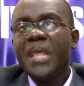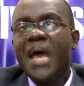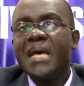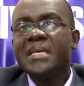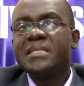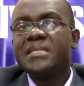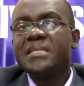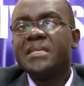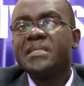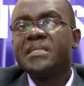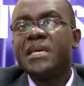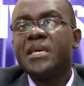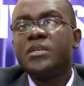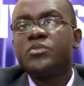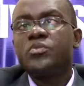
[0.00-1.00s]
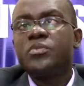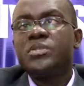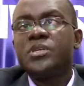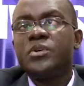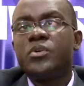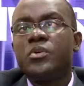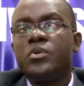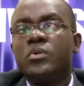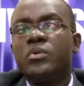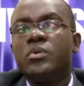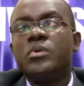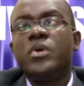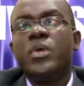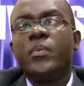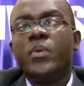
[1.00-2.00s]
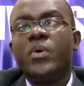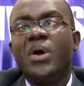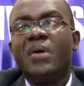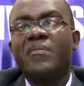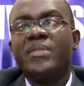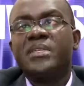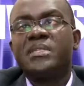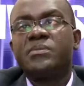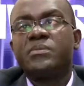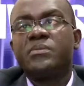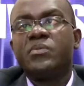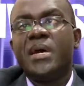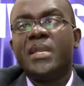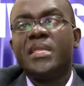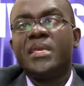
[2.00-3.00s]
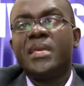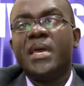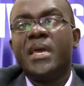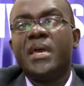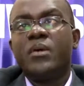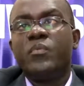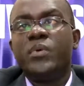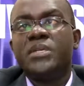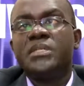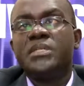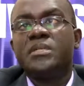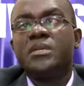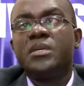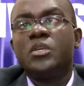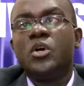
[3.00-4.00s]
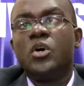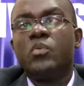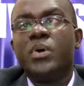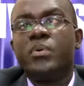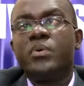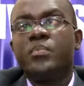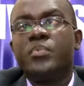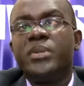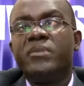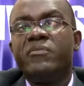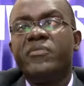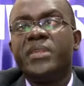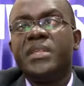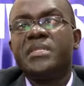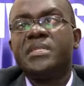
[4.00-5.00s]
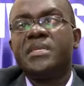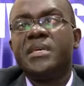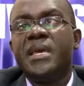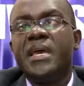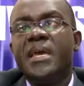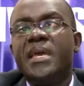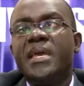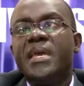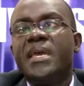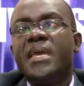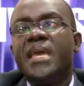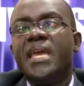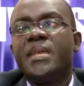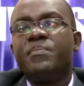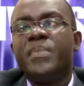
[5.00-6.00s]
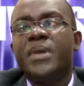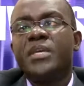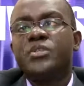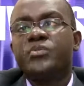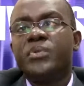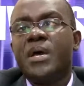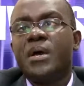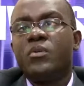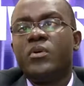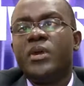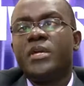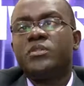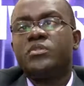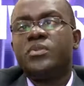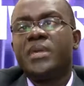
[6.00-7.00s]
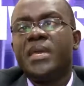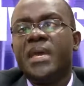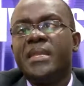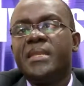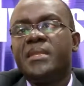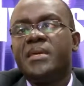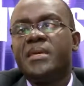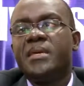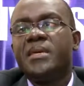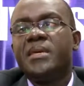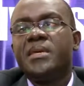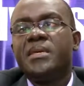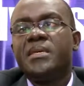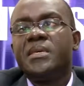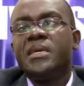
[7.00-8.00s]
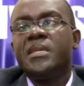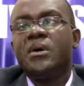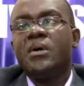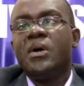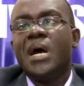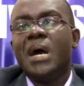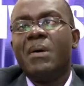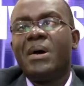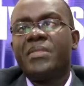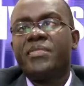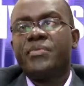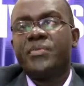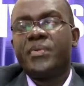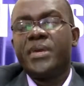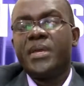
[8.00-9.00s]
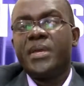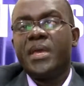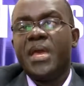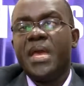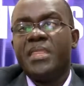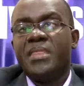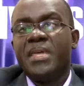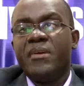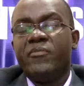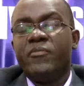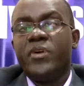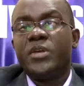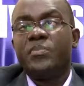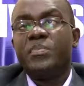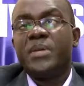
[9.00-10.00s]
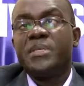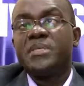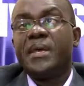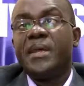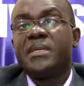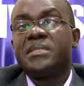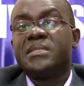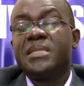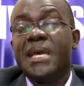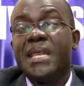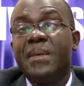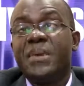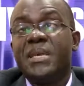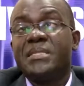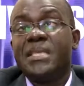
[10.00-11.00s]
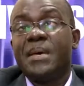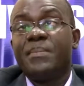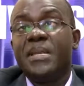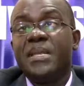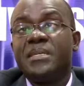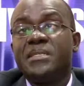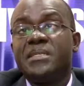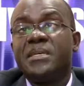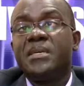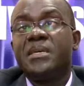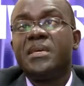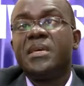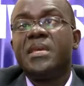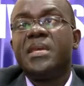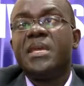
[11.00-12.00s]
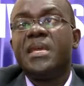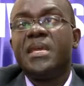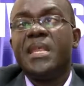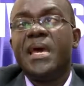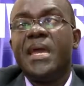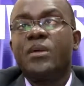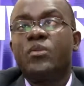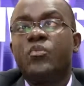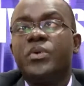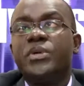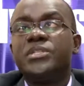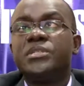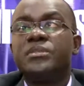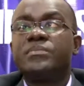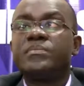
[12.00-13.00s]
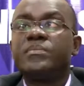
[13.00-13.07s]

as T tends to 0, we will have this one here, which, you know, when we put infinity here, it means we are going to get, you know, our 3, and therefore it means there is dynamic stability in our equation.